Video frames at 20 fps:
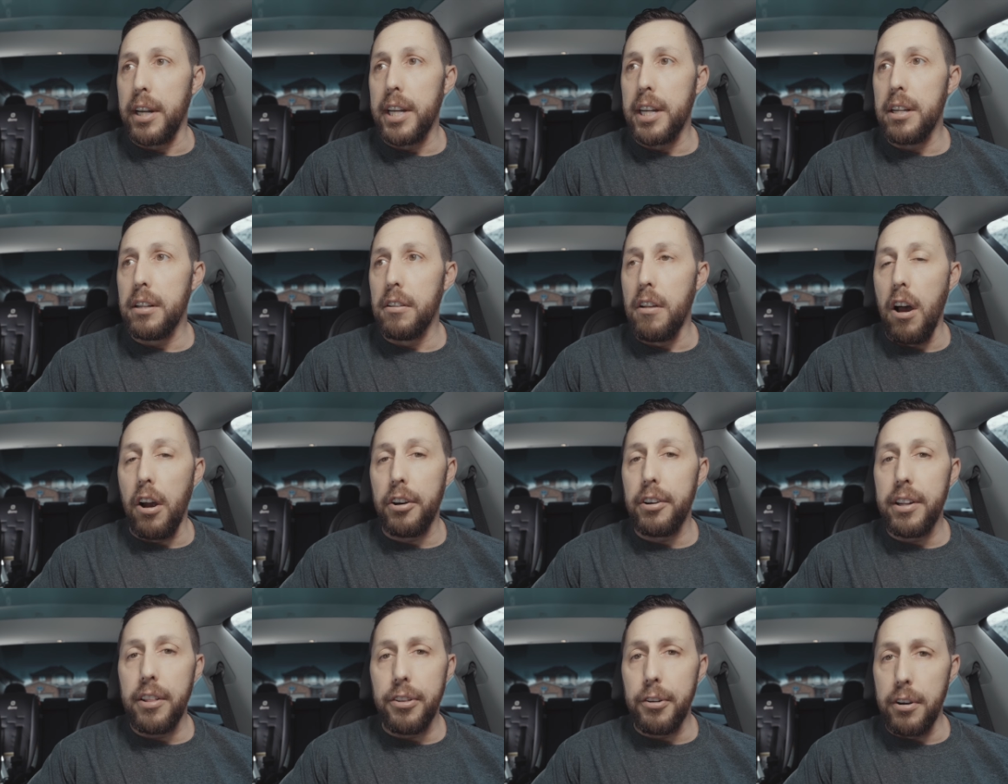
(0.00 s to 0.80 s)
any
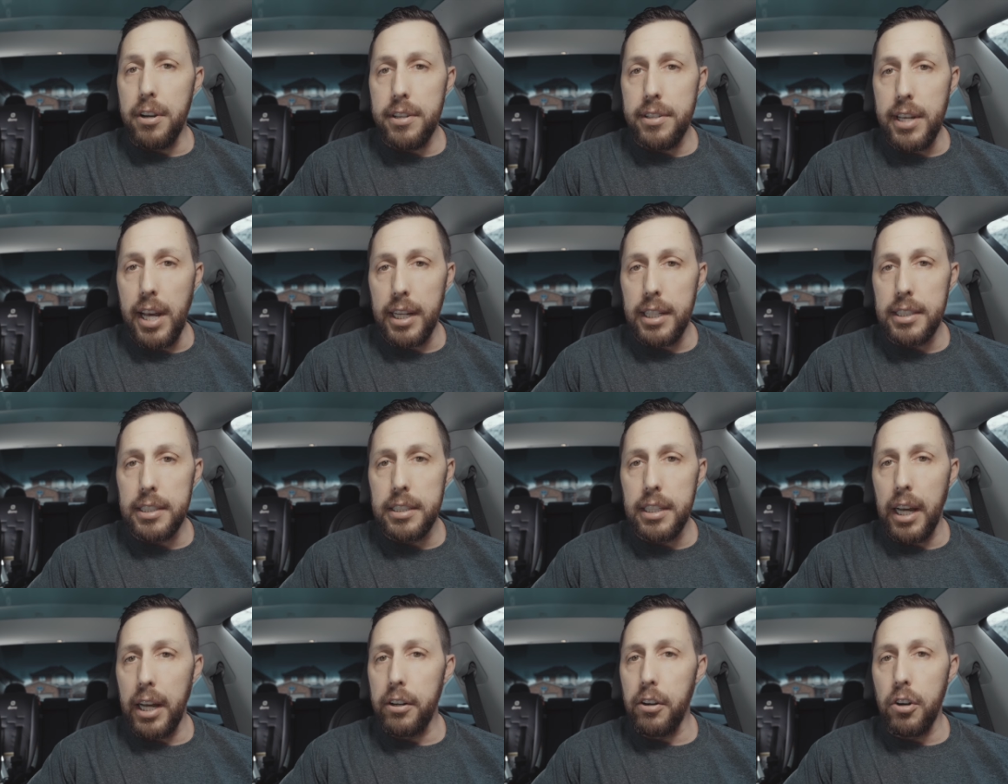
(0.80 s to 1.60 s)
longer than 30
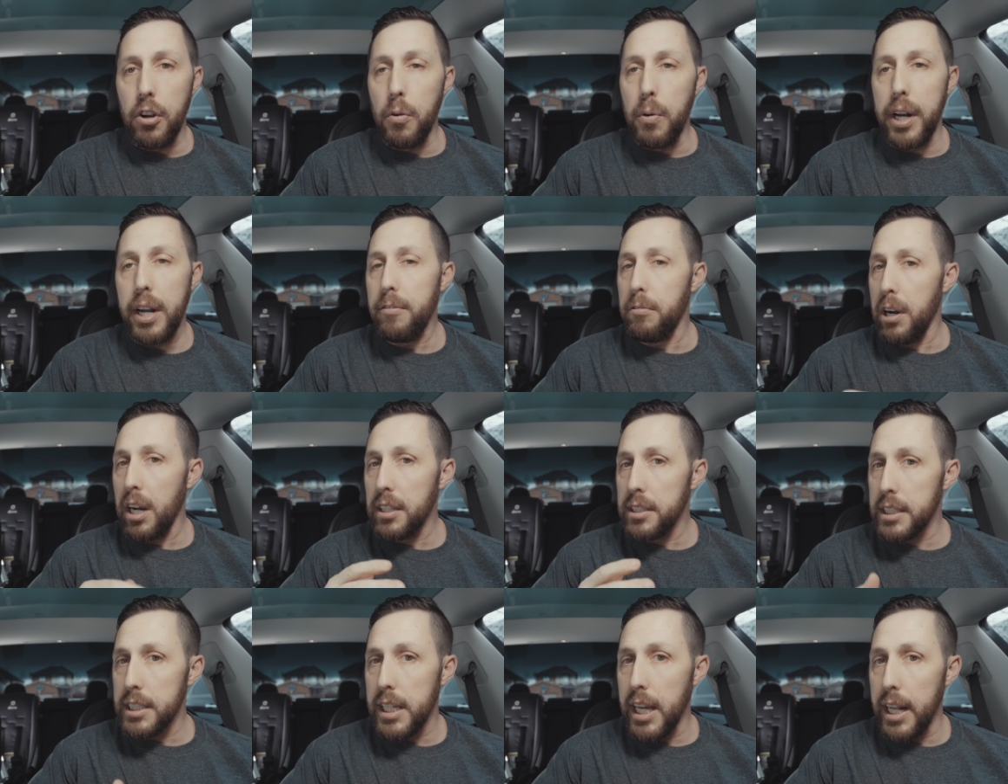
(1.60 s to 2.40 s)
seconds. I don't know what everyone
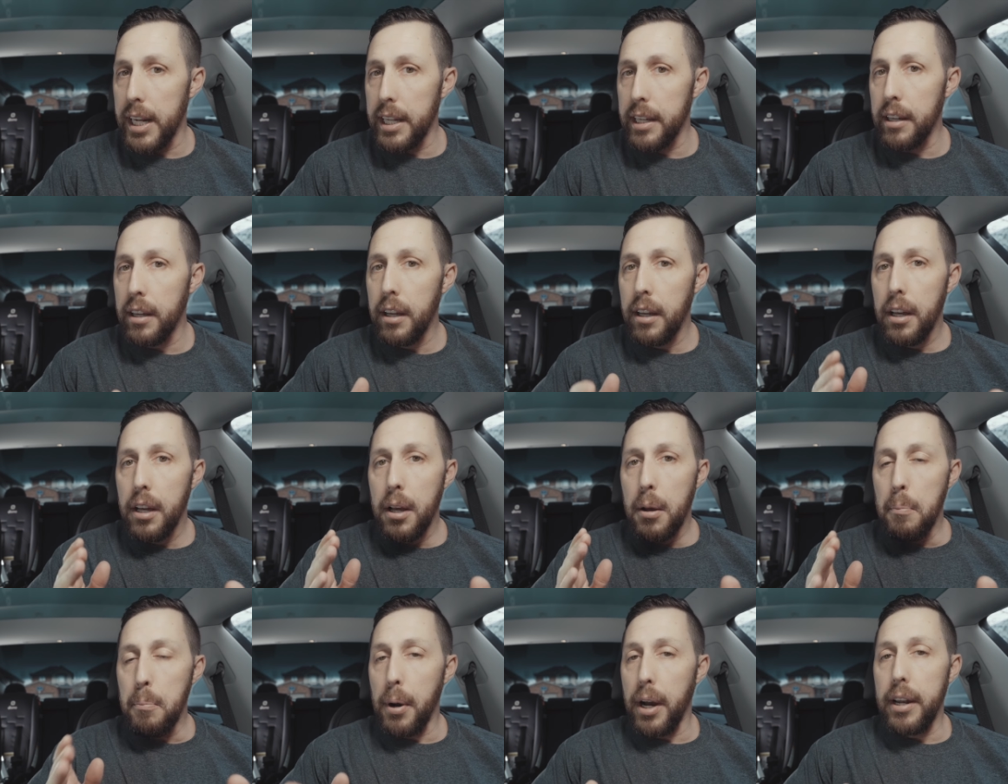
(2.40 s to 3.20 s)
else is getting,
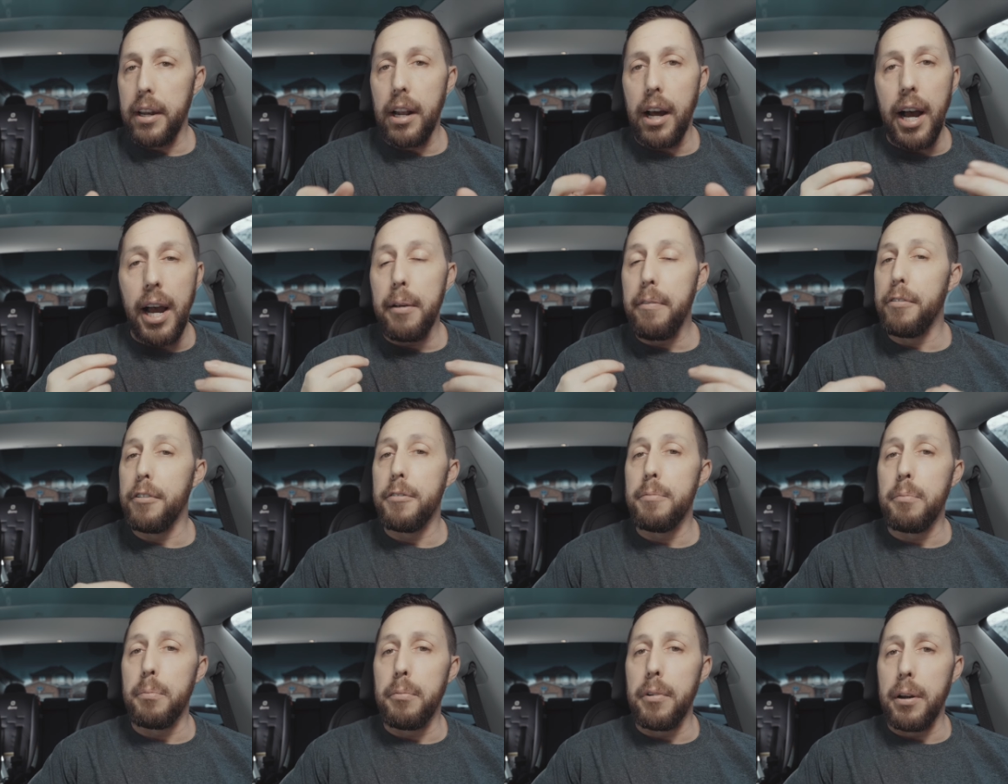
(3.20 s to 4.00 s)
but I'm for
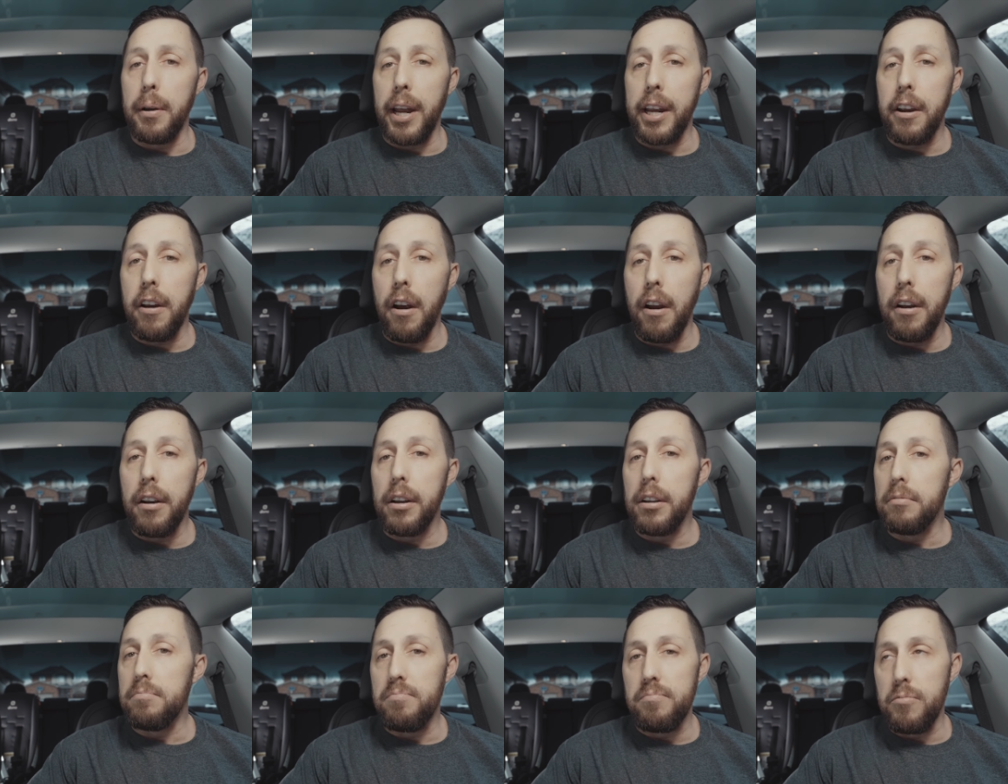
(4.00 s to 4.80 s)
my
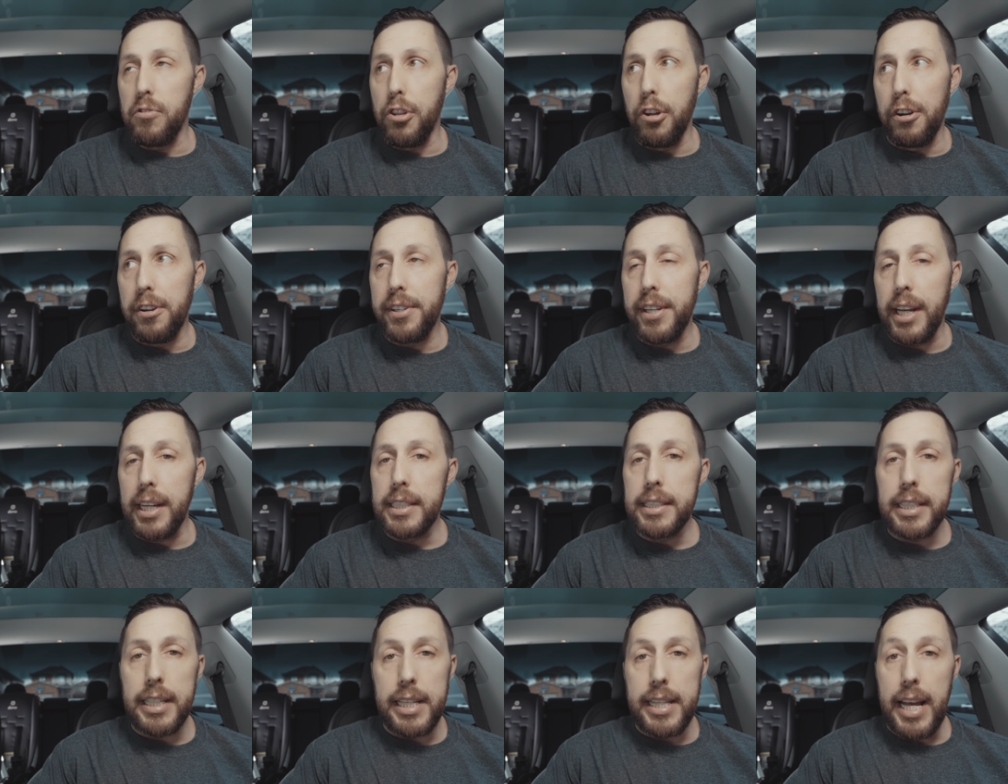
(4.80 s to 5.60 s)
car, 30
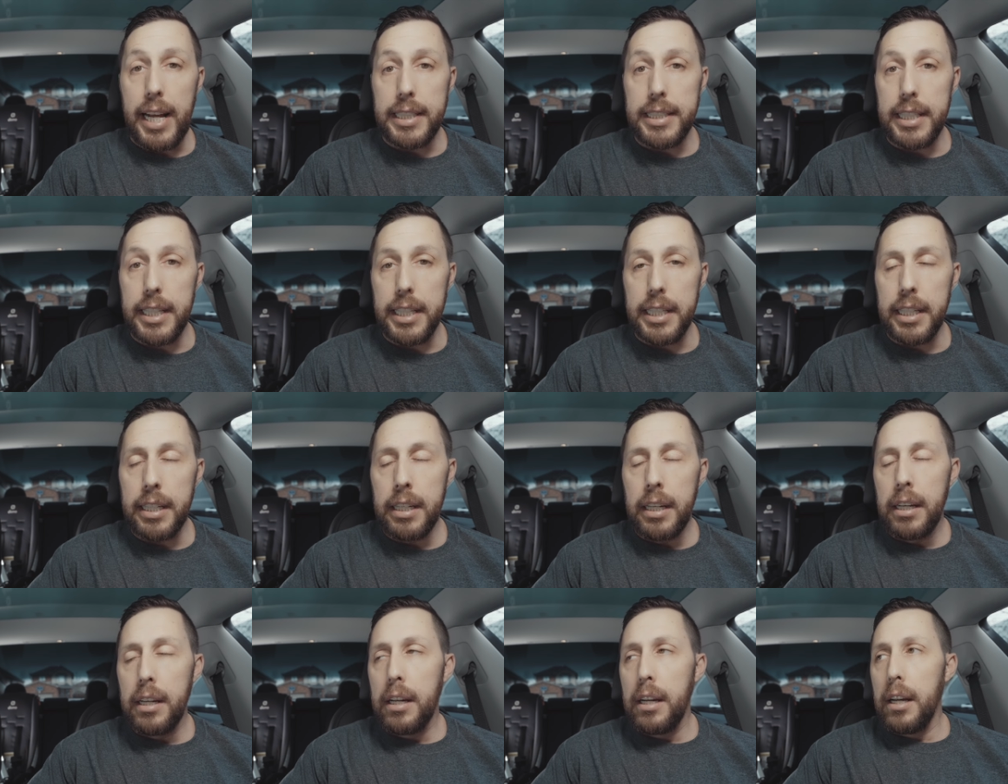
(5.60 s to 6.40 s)
seconds and that's it.
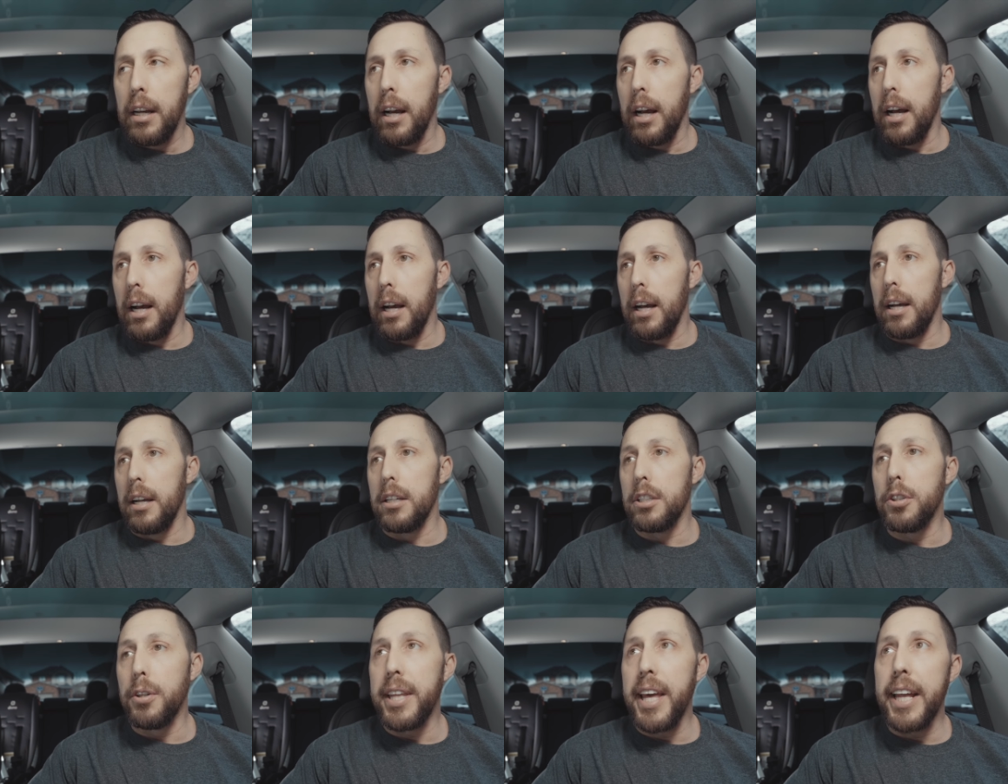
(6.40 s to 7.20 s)

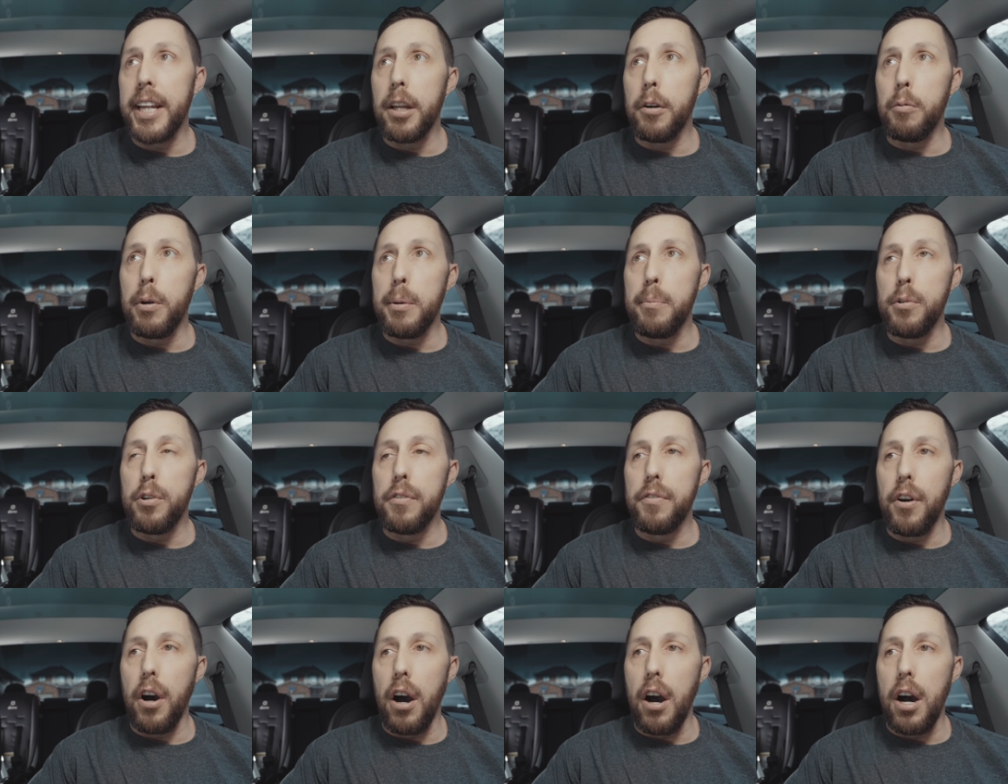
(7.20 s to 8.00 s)
So then we
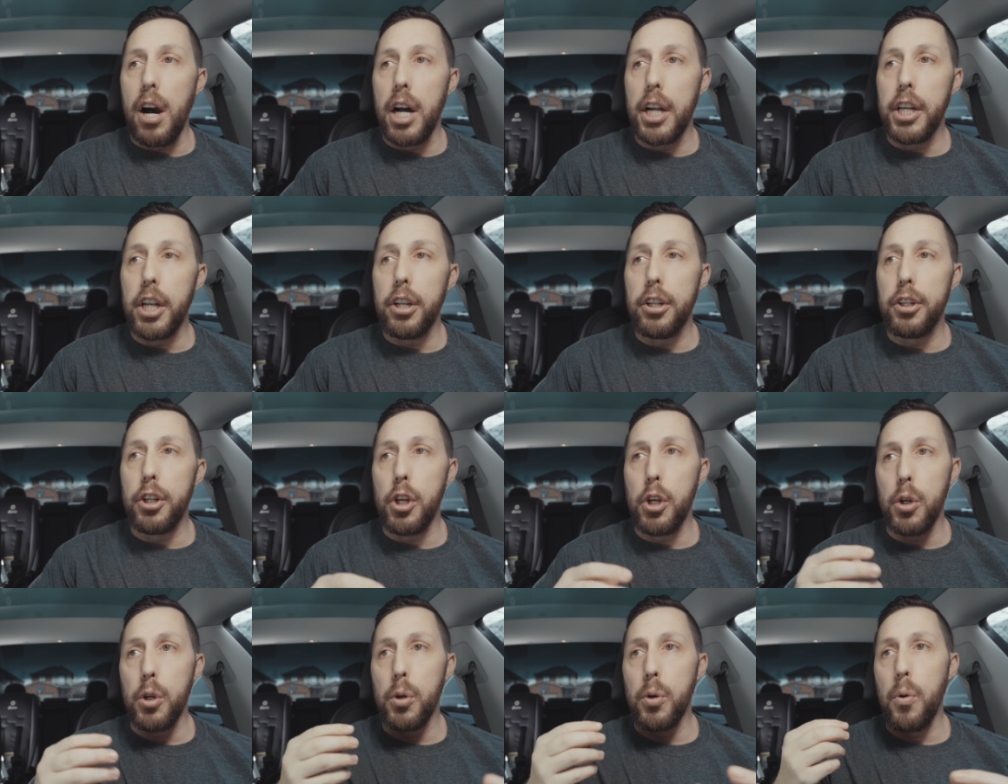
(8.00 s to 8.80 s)
move on
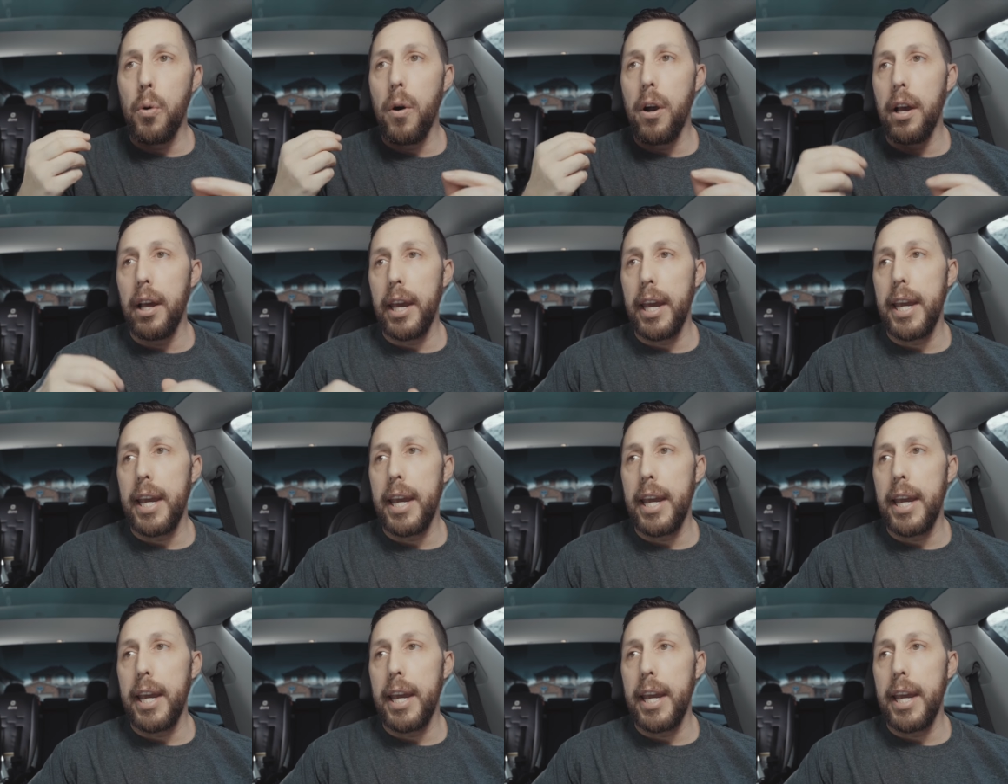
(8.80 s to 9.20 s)
to